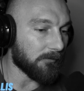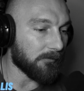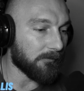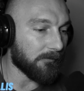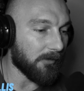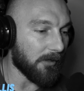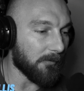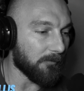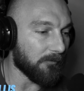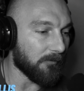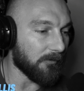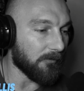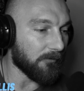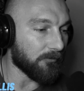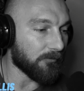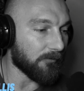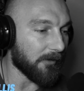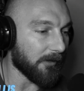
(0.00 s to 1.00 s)
tips and
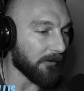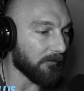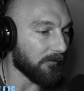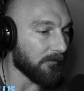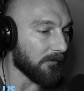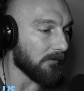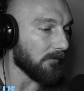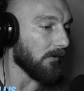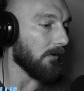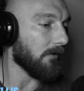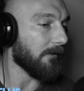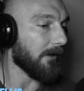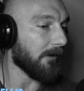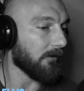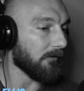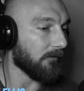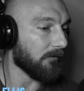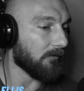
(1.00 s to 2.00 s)
tricks and all that
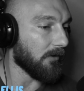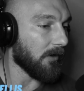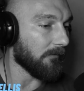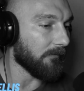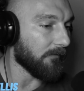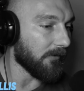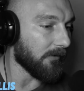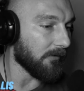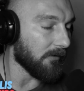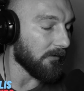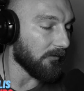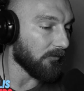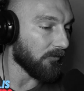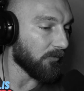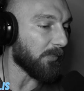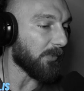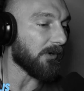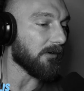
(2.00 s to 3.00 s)
good stuff in the
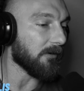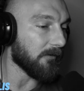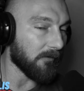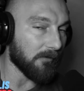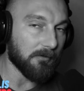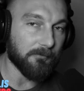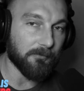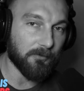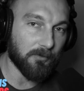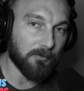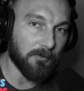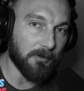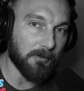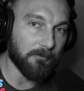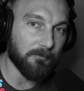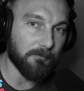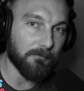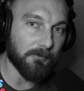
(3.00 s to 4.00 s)
spirit of
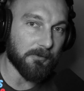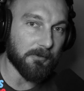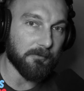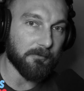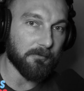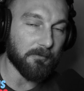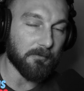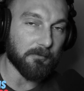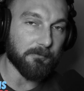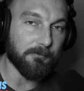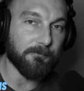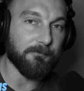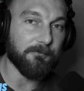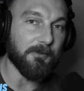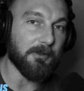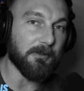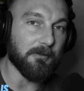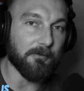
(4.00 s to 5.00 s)
CrossFit or
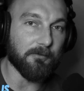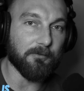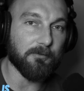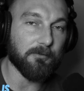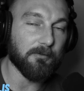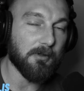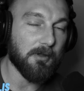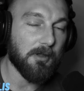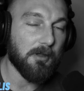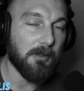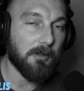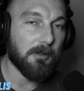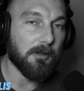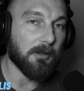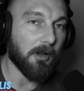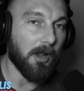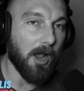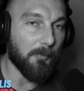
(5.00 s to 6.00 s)
fitness
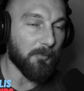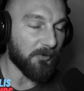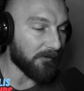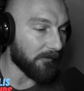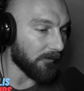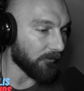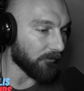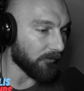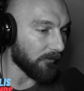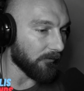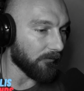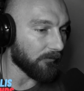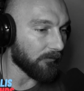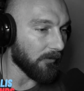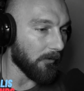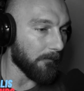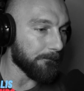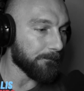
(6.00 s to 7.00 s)
competition.
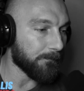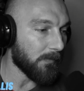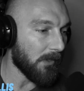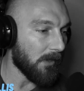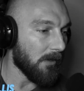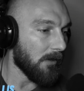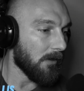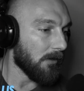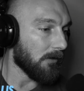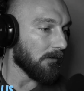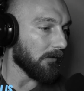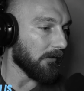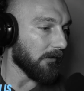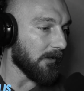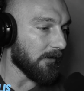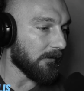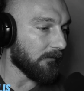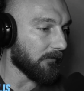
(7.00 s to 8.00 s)
So
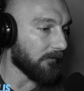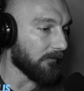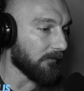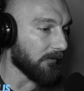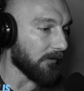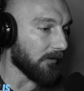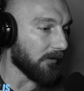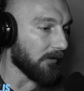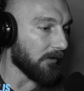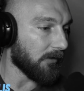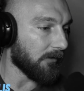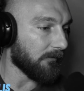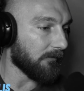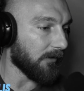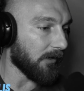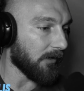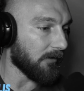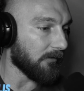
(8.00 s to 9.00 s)
let's
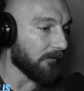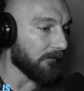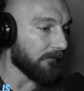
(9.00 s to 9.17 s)
take a